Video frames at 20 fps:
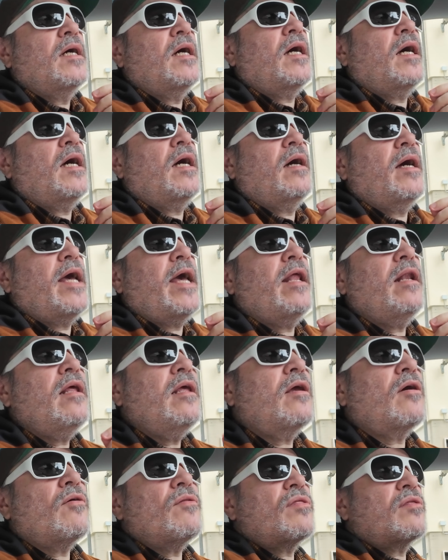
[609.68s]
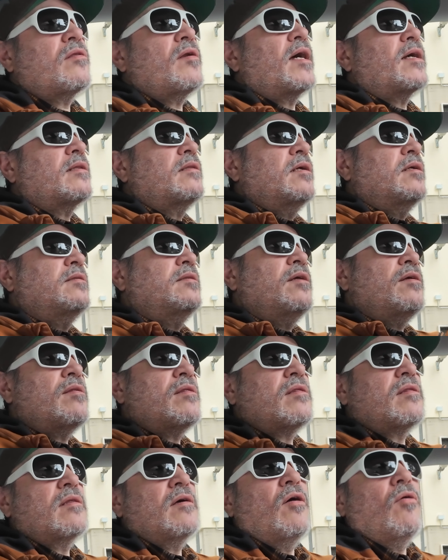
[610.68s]
and he constructed
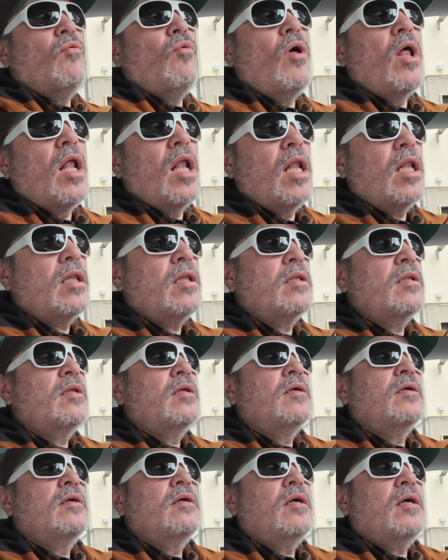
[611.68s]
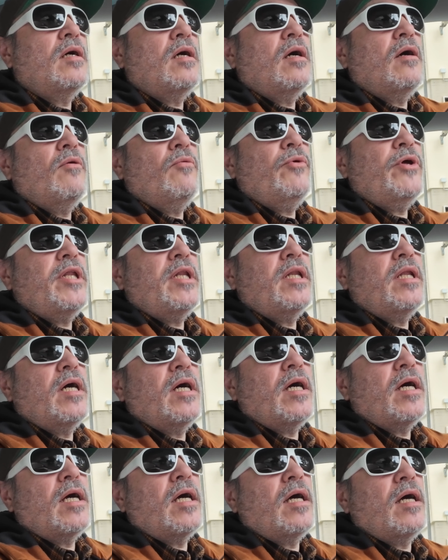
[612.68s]
this wall with
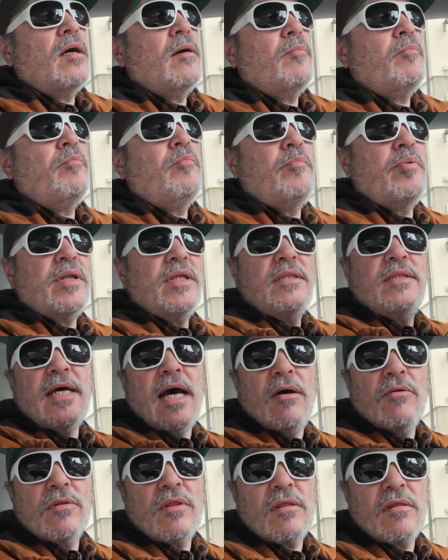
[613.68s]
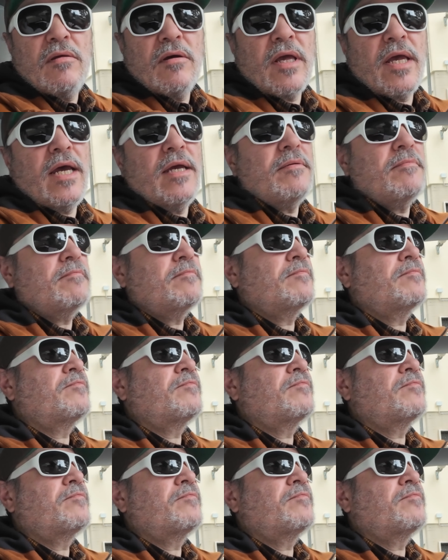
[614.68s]
printouts, okay?